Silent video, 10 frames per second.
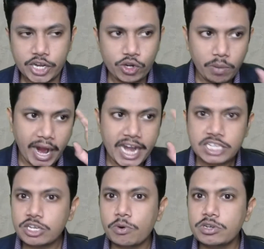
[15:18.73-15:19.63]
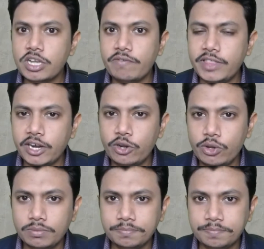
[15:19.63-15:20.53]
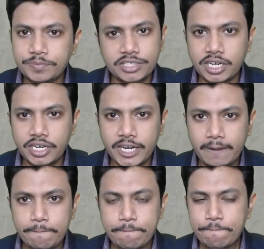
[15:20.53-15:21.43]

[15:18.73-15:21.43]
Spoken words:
your mind supports everything to you, isn't it?